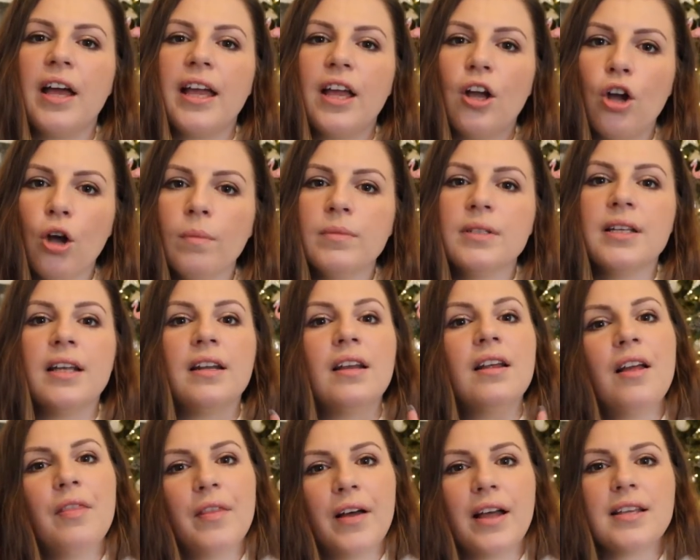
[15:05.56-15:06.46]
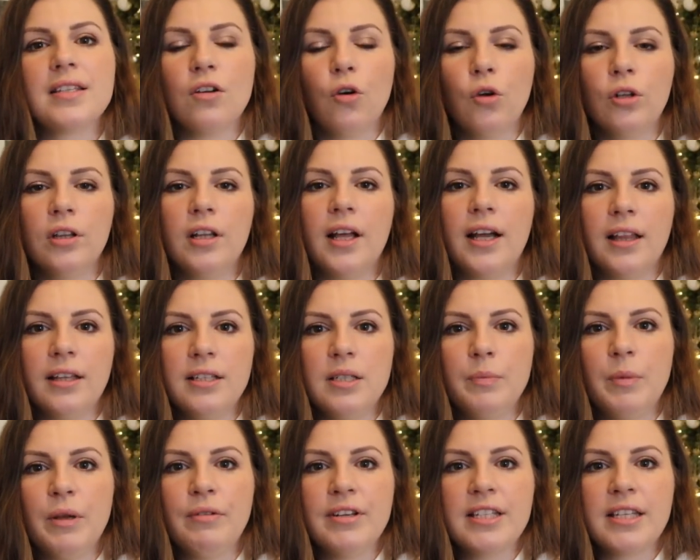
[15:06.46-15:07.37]
that it comes in, that's unlikely
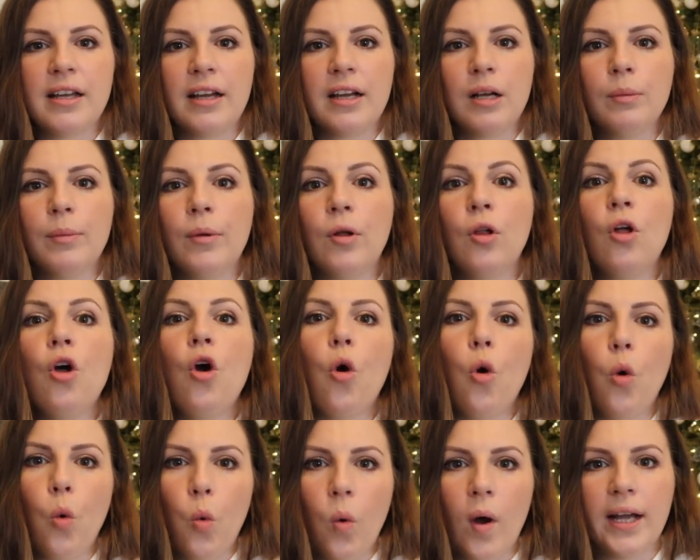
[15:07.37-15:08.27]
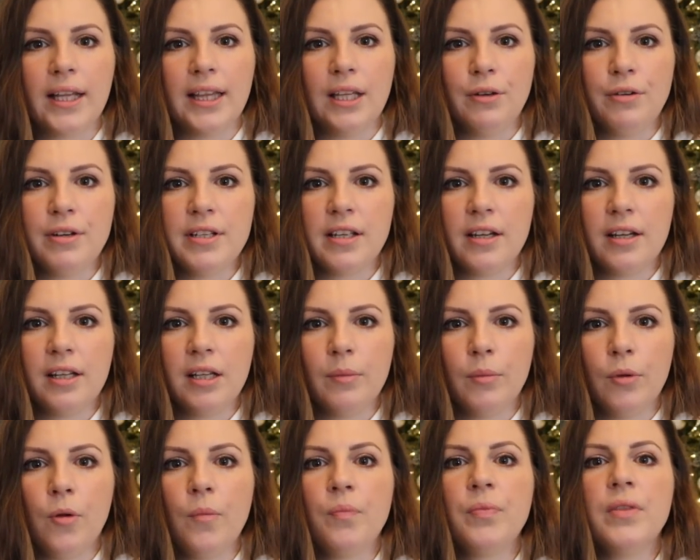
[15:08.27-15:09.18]
to be recyclable or widely
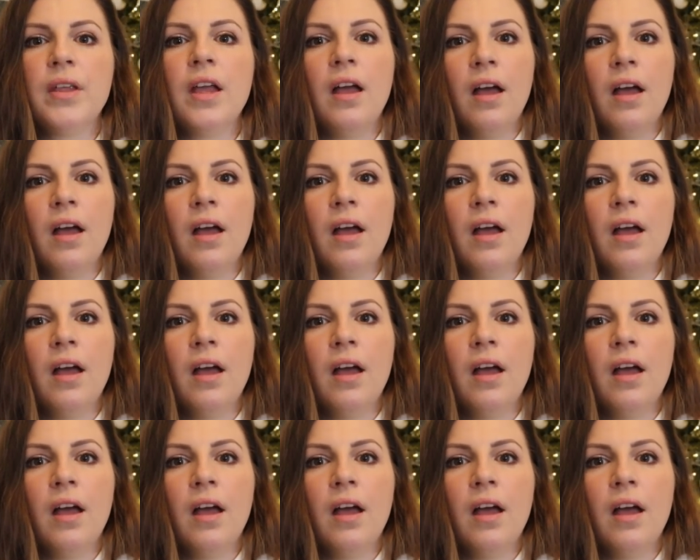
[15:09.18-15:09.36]
recyclable.